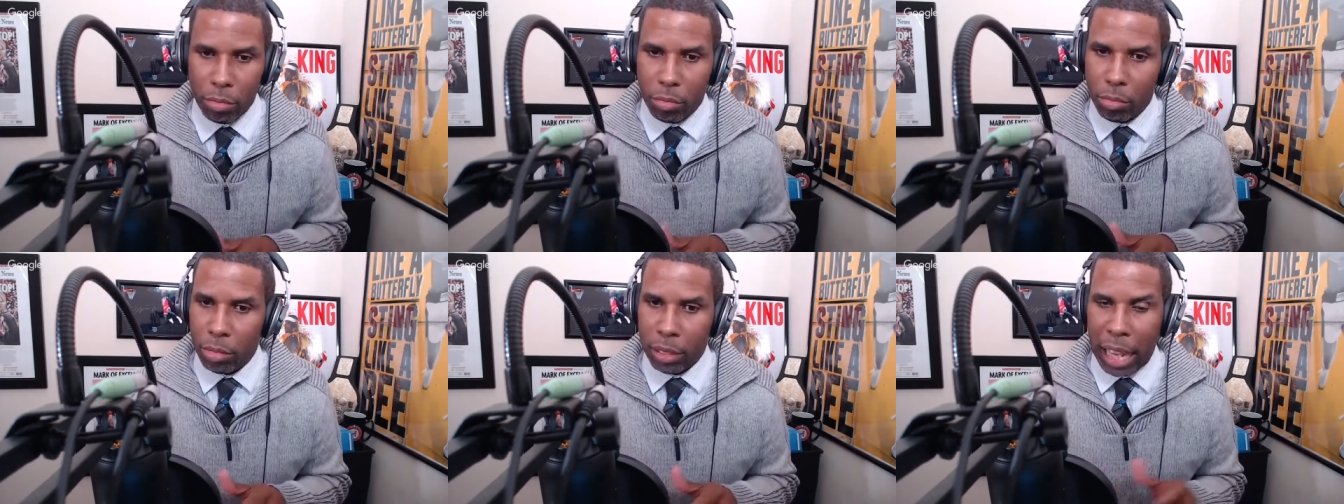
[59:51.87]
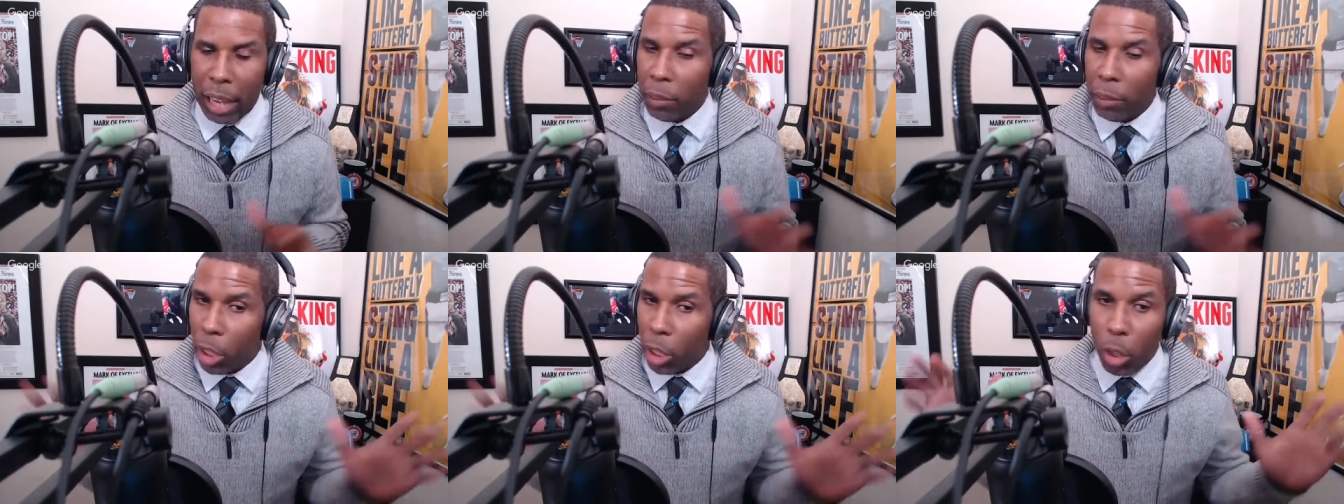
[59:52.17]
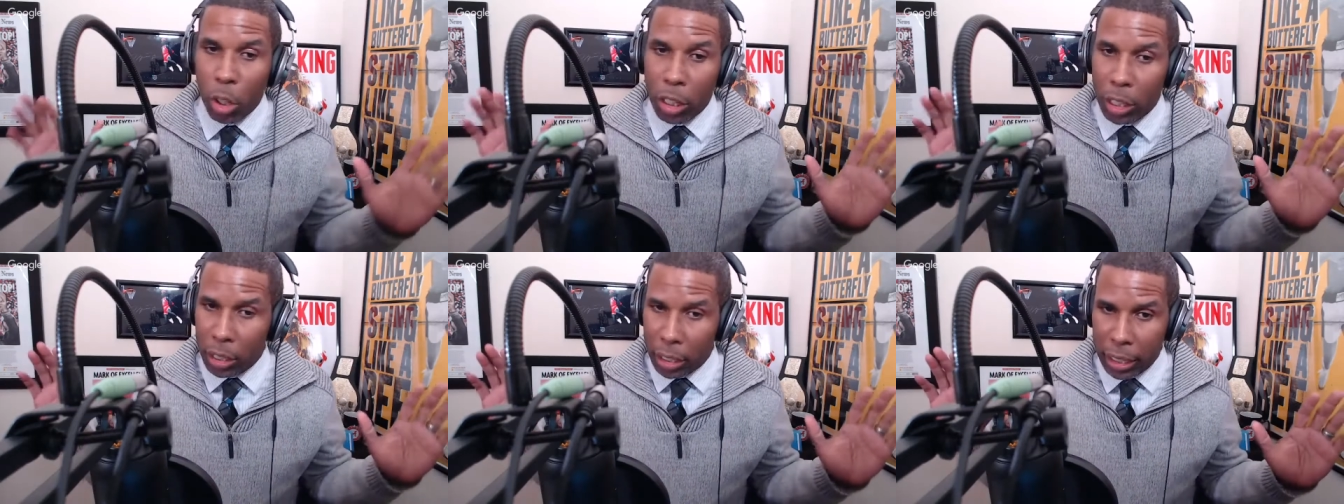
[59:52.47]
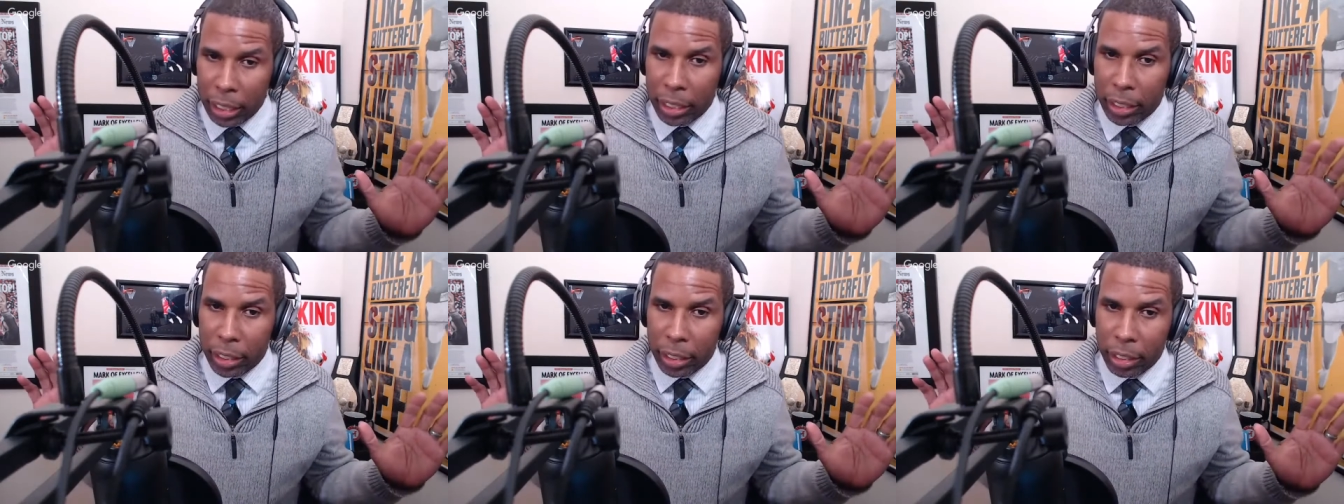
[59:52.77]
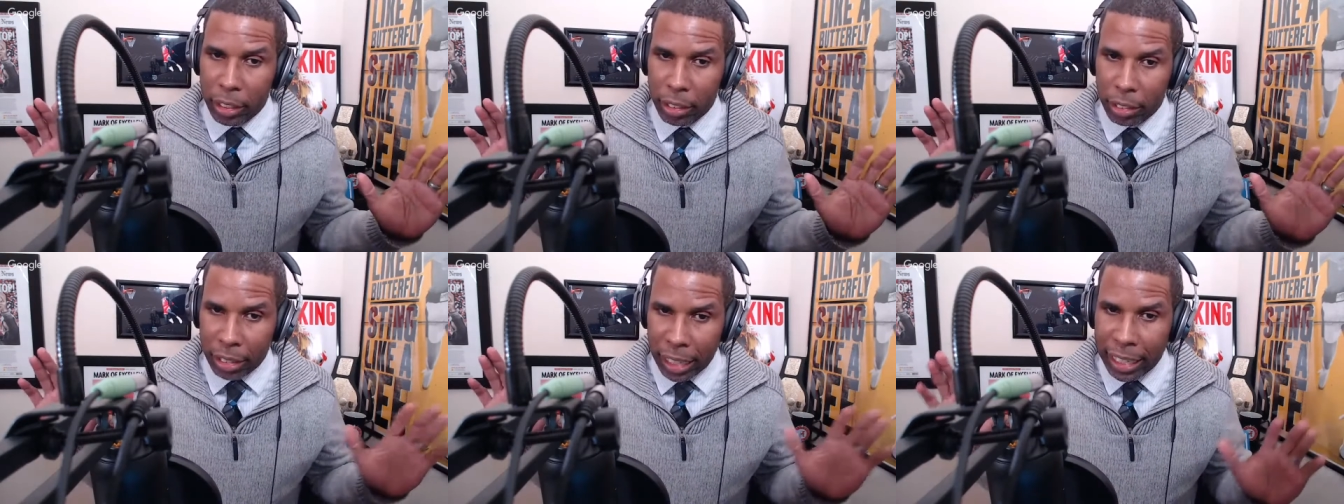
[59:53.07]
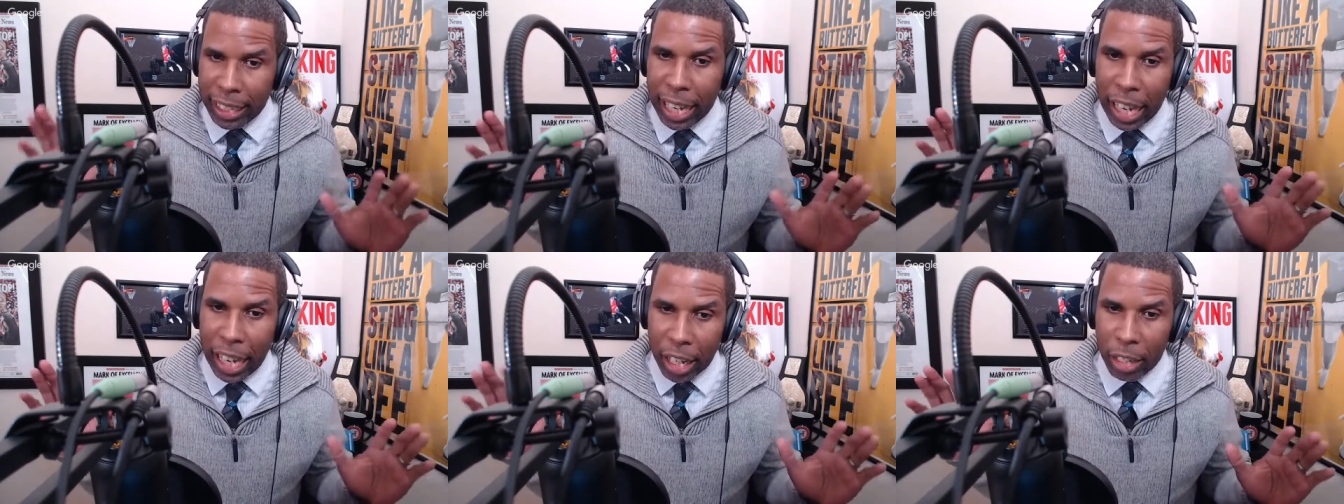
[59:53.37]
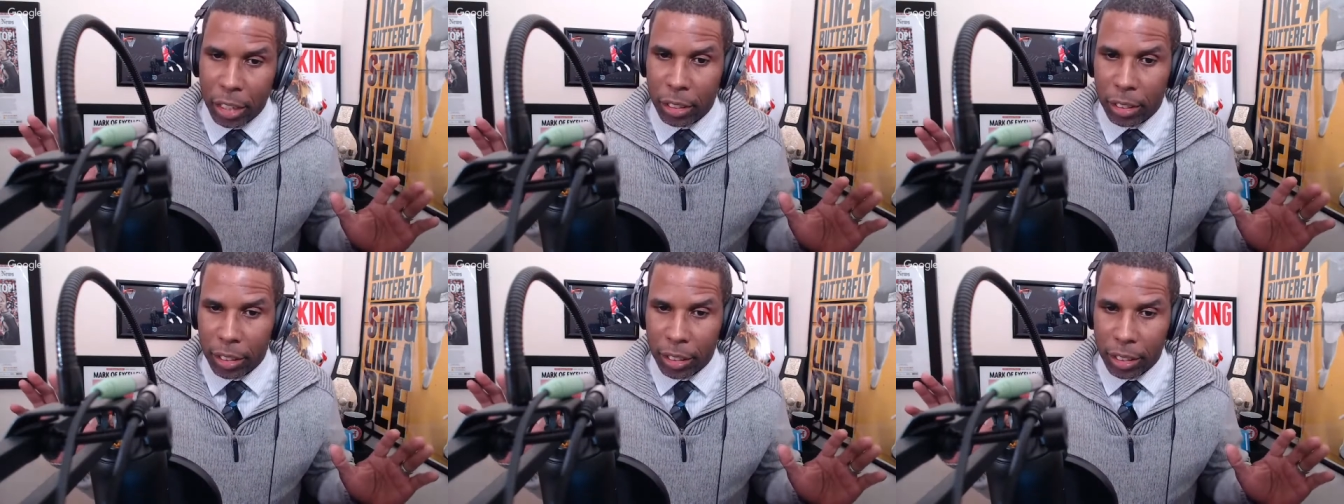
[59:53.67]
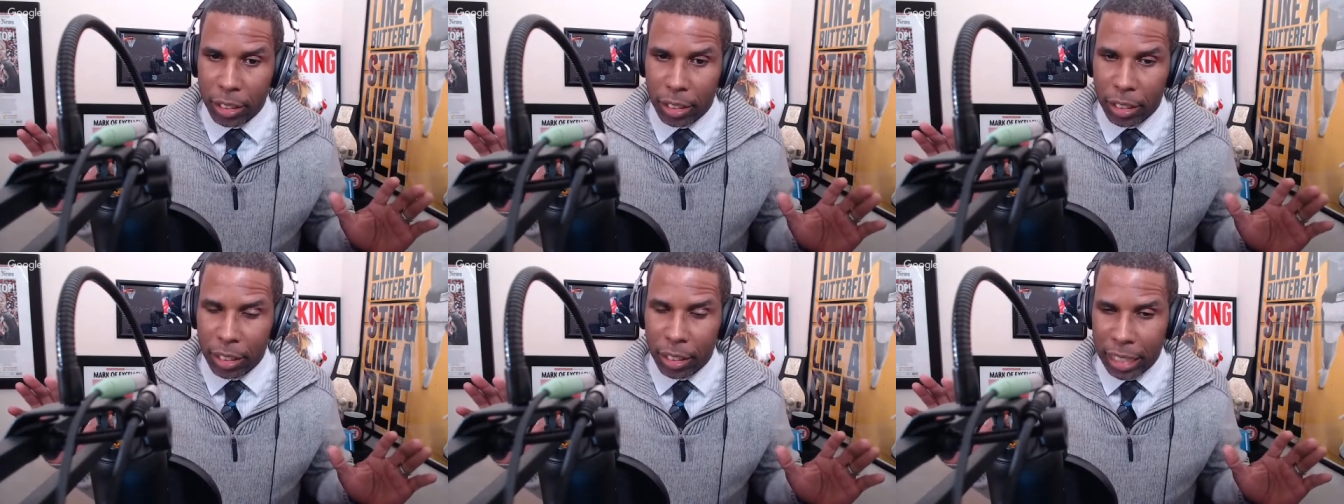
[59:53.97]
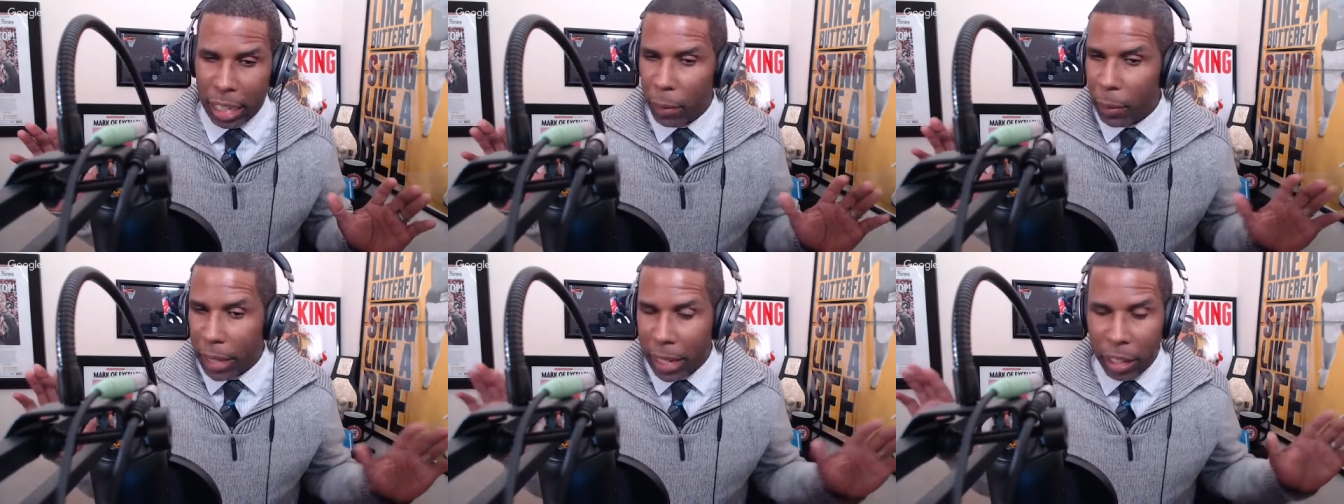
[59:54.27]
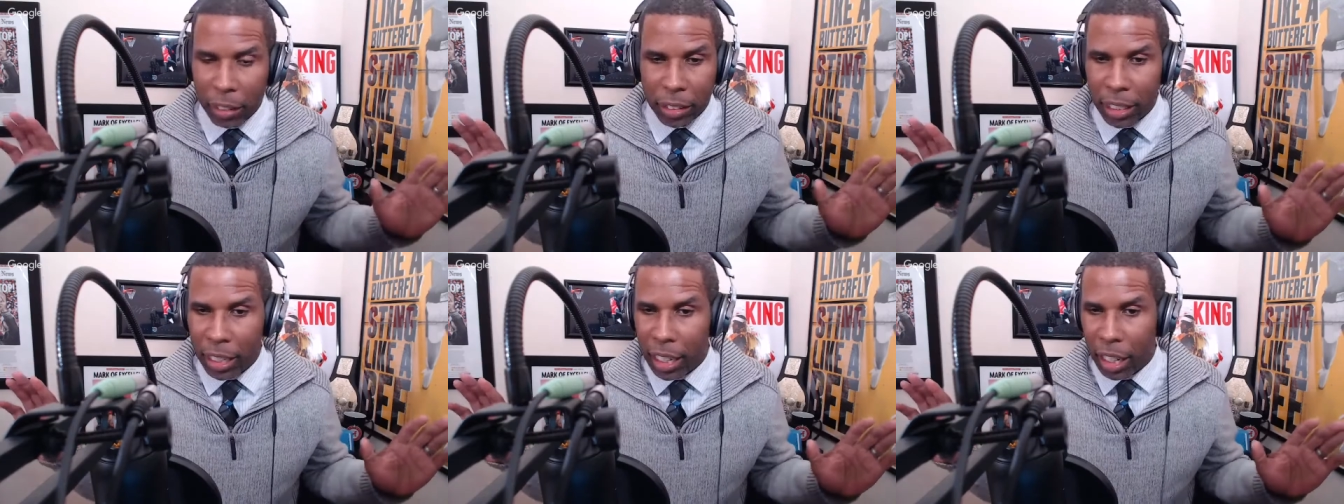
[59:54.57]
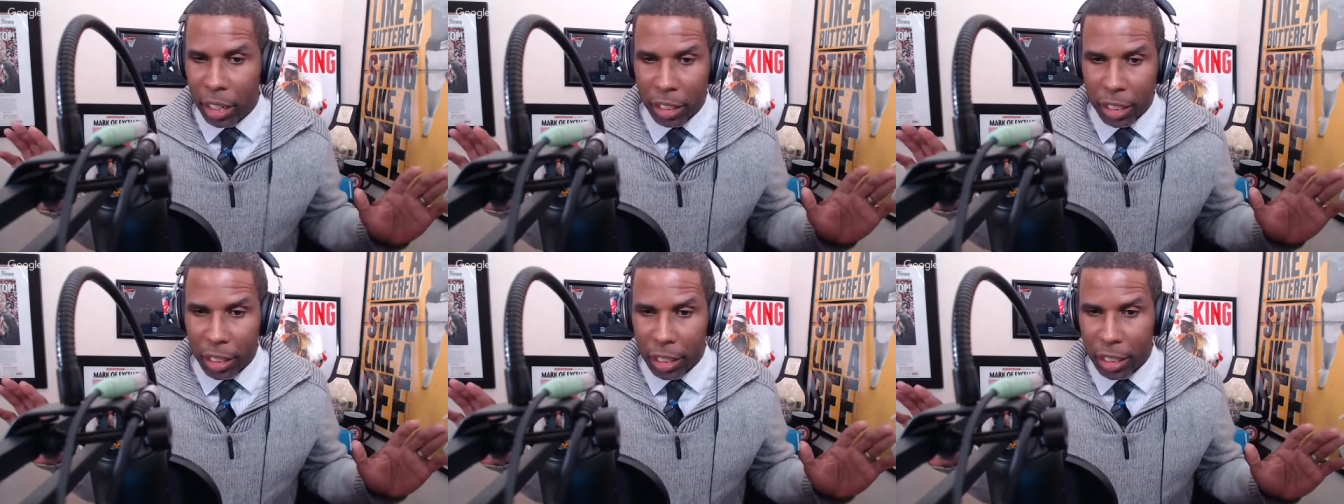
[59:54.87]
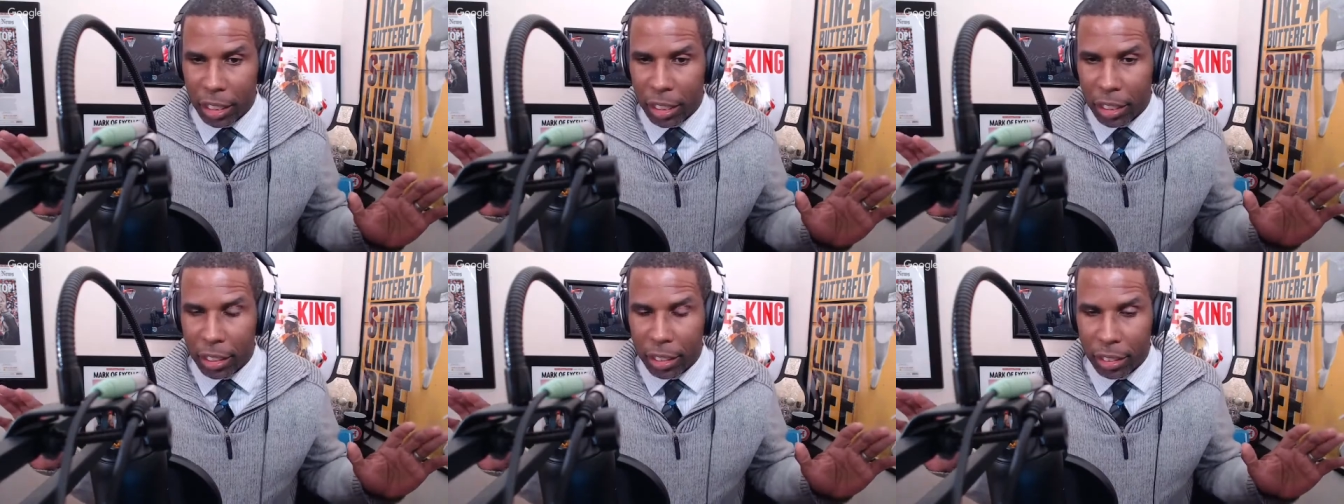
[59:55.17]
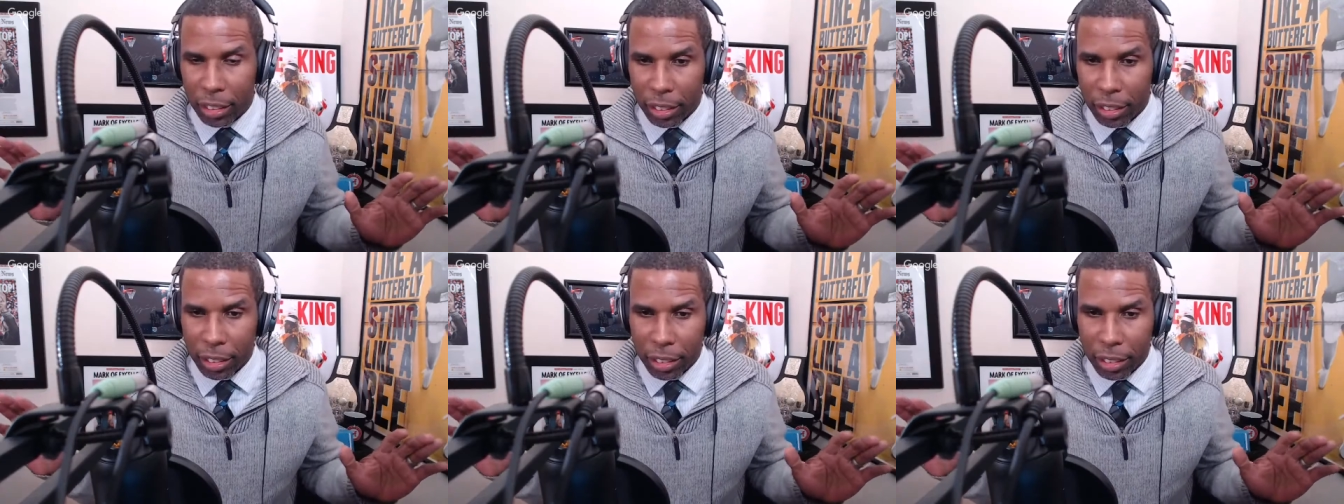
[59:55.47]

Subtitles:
that was the only year they got hurt. They were healthy all the other years.